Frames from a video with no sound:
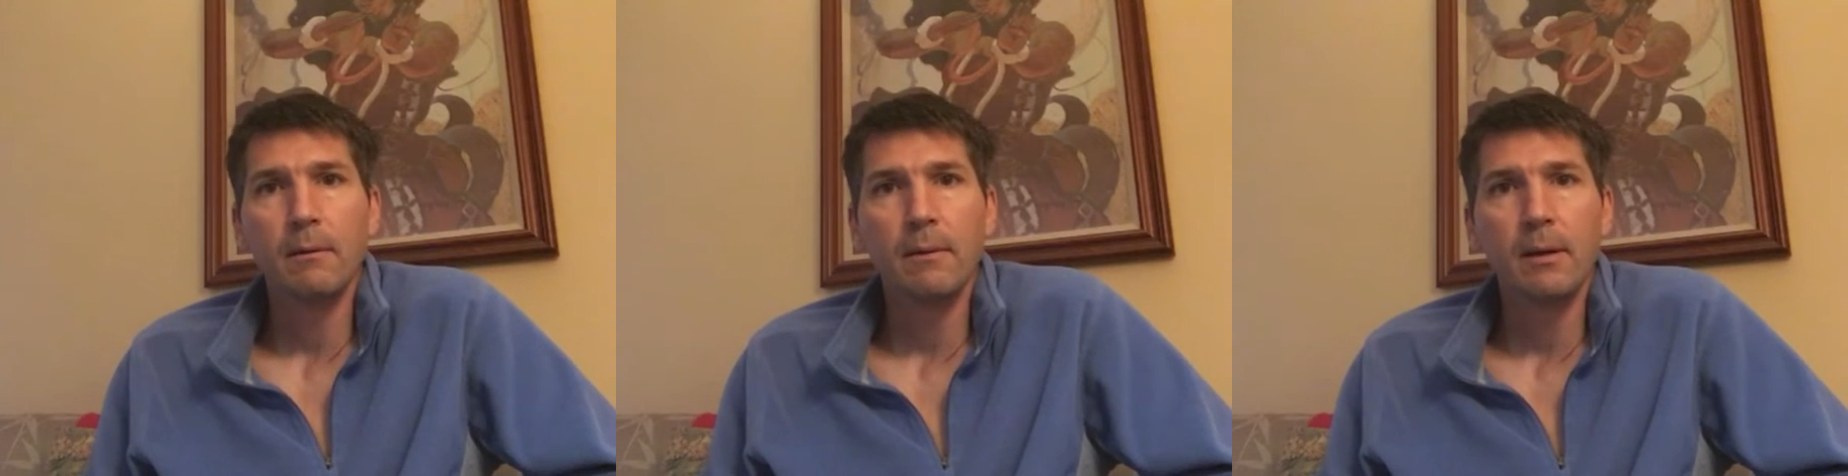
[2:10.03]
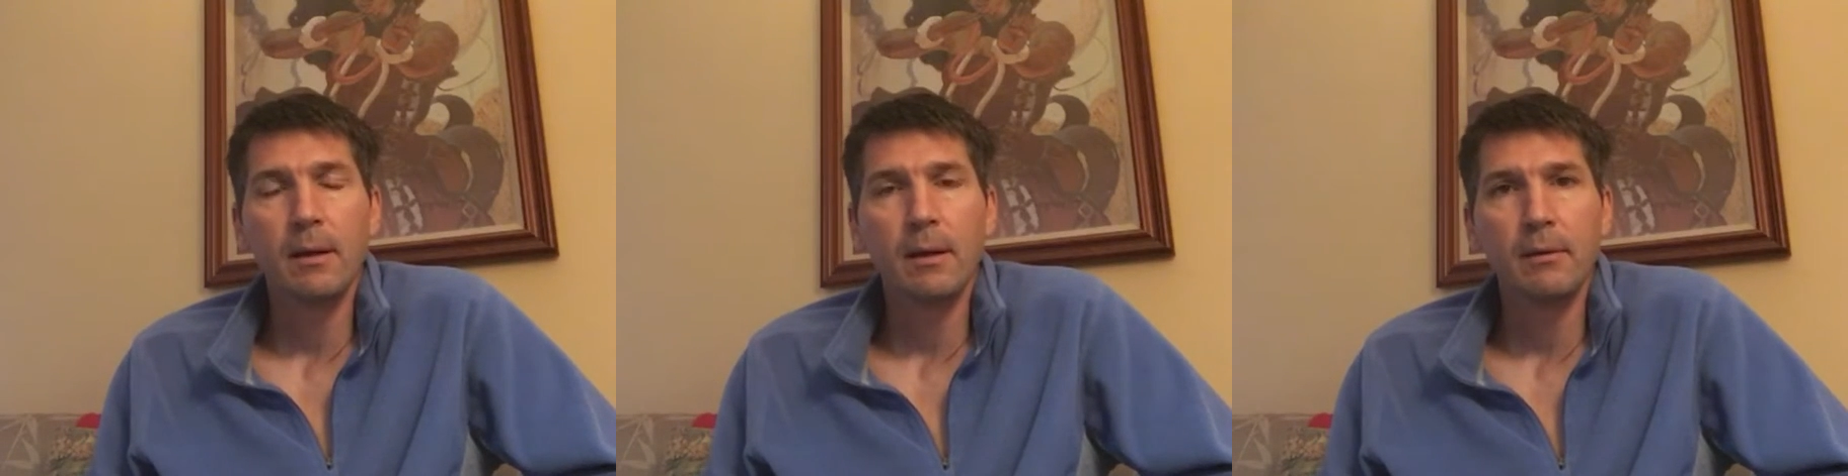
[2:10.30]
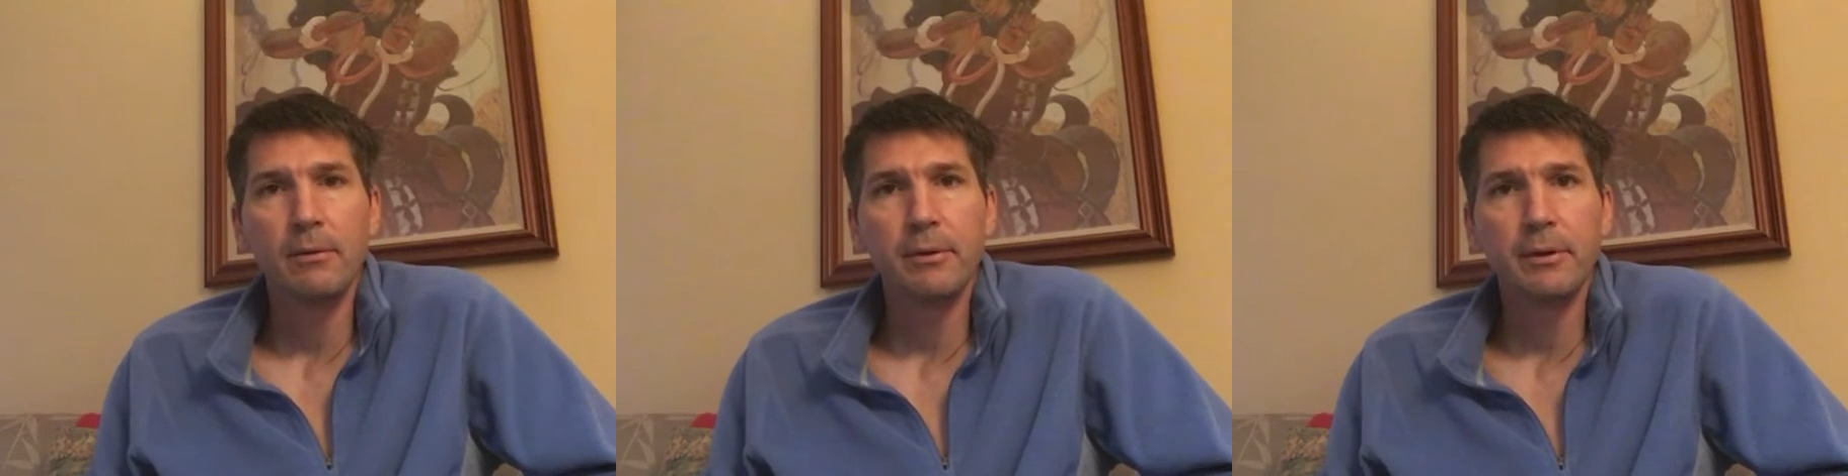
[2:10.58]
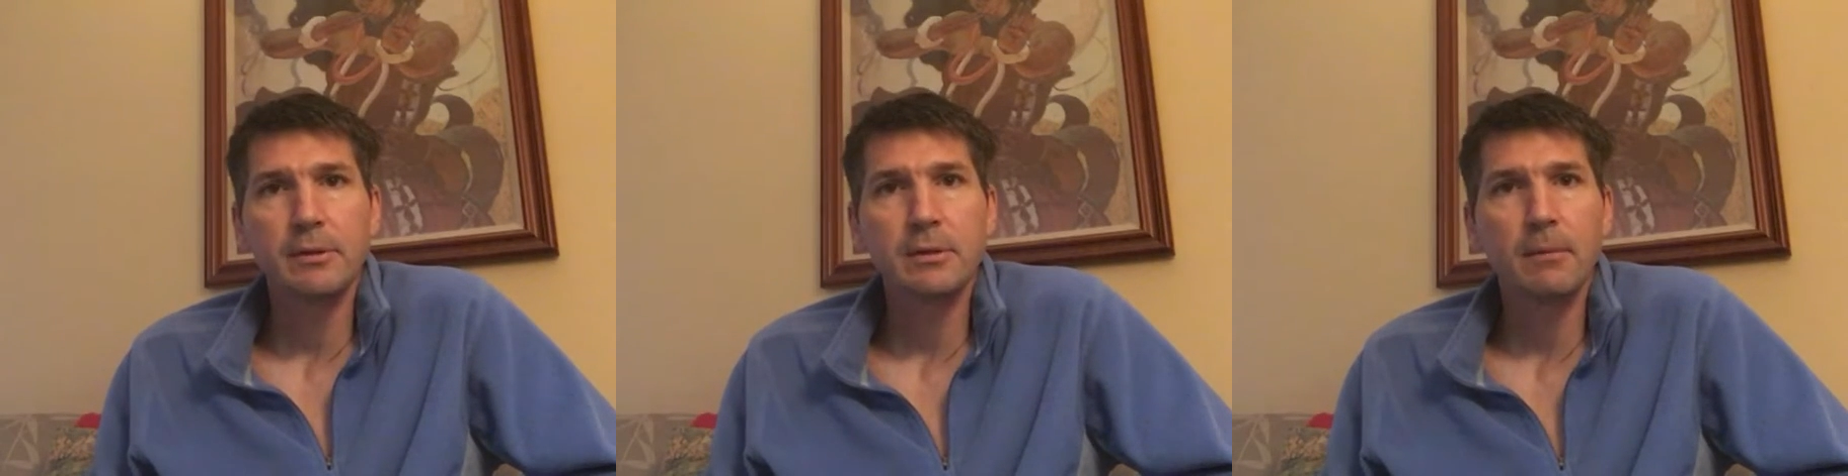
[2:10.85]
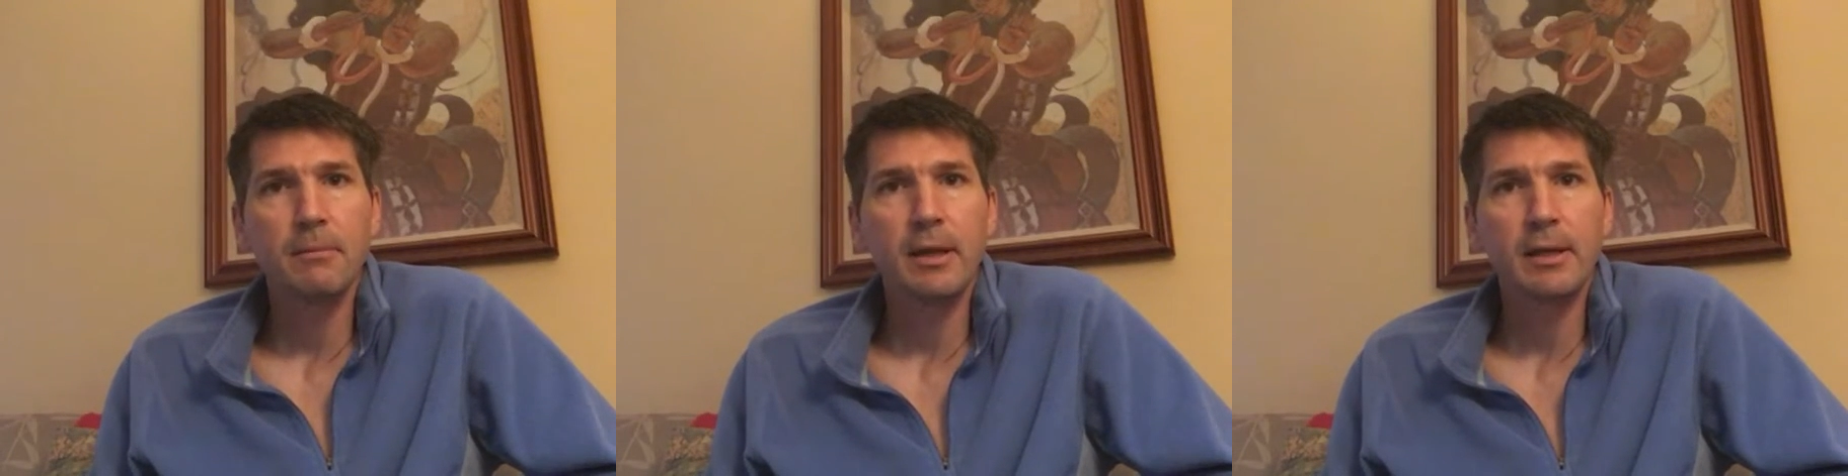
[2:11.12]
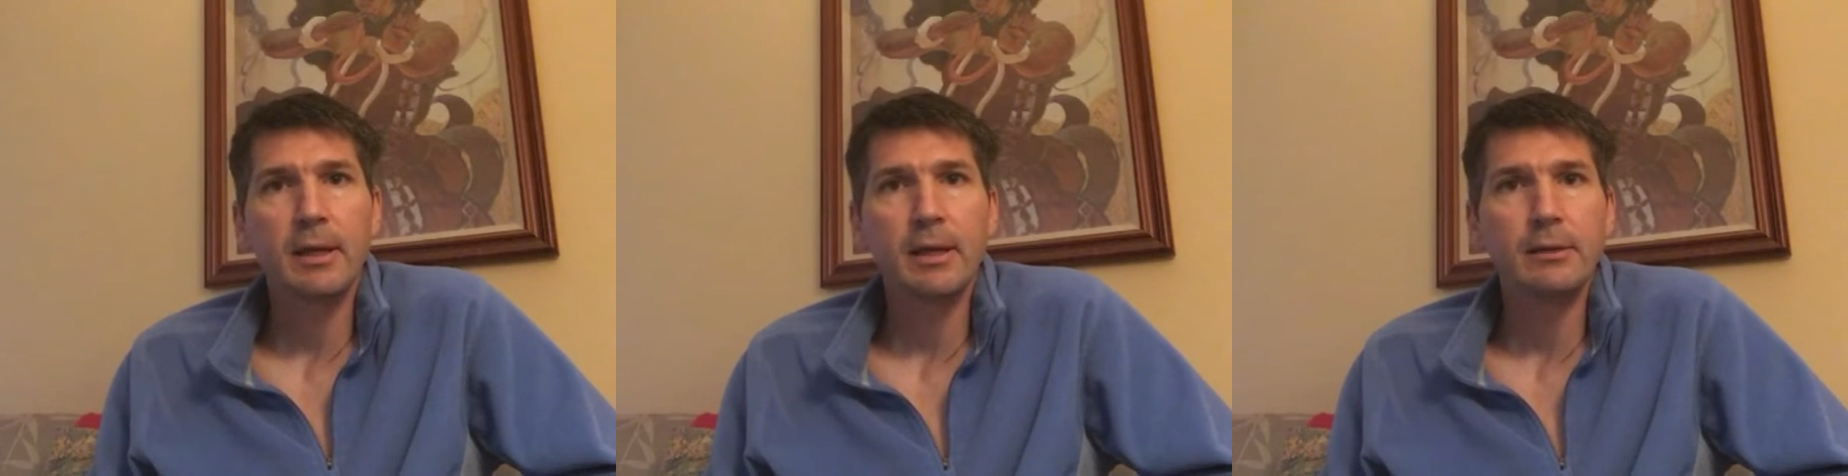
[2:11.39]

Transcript: on the sublocade